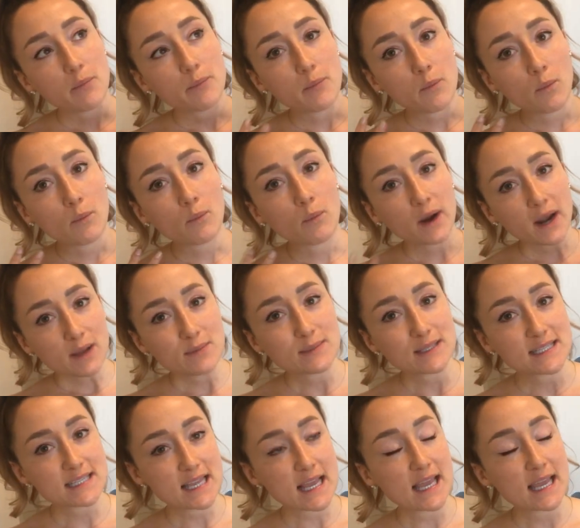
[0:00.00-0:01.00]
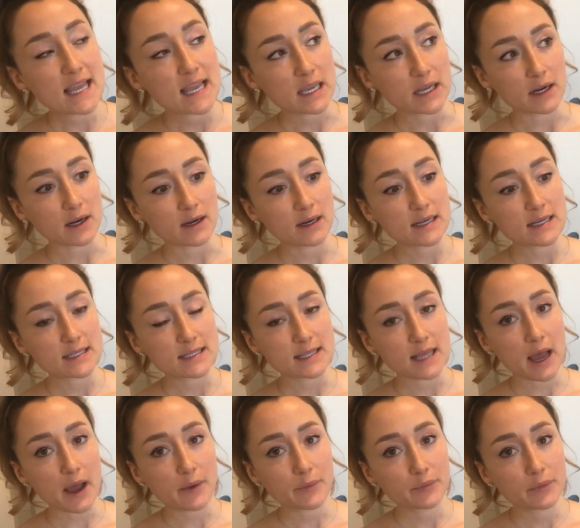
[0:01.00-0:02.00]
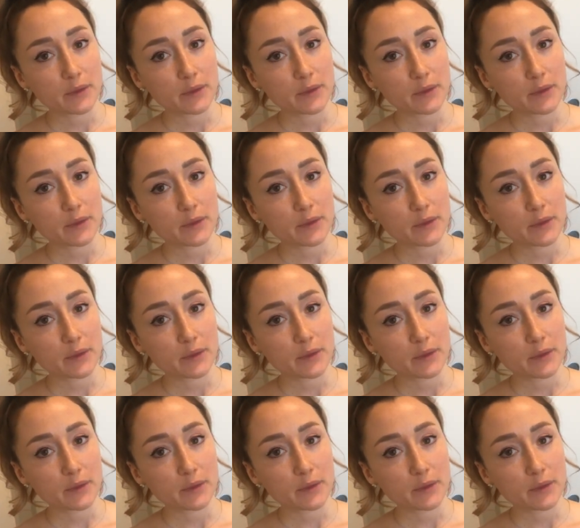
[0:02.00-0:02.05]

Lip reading: what I'm saying here is that,